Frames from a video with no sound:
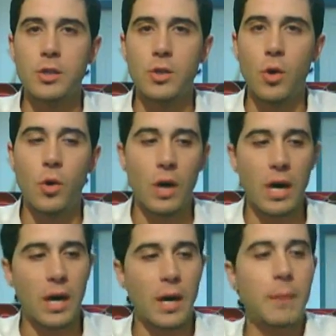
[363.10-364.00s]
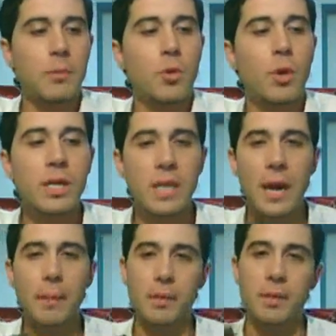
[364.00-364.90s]
So I'm quite
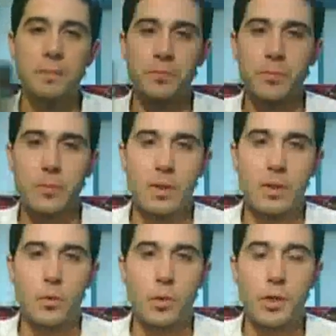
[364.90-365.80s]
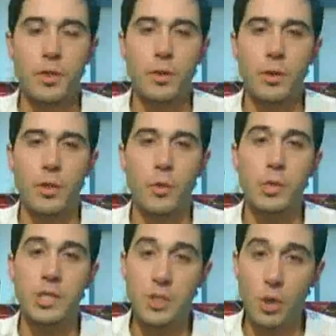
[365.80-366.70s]
happy with the
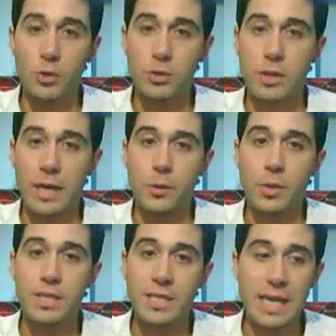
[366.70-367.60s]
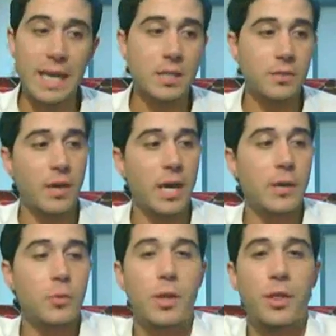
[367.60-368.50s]
result and quite
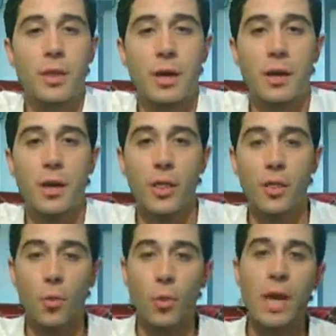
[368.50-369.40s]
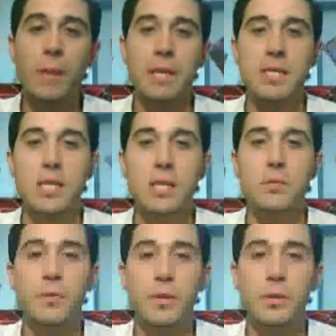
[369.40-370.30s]
satisfied with the way my skin
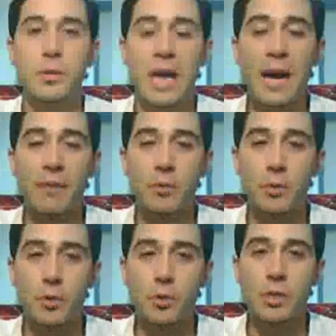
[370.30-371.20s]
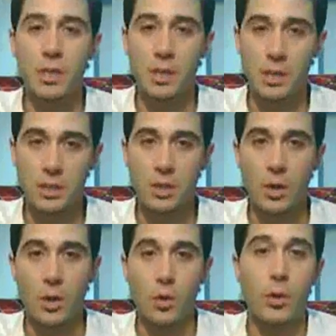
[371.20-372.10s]
feels after using these,
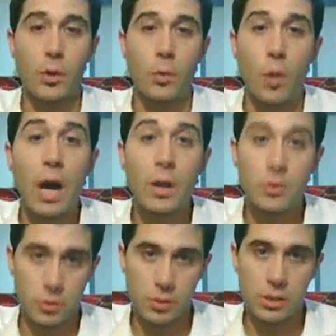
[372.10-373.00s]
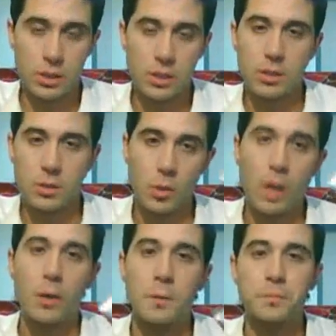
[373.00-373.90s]
or while using these as
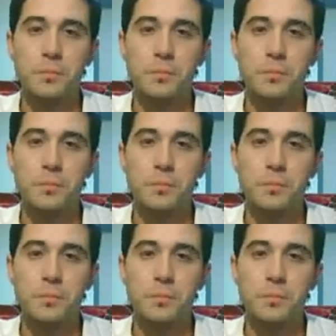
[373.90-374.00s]
well,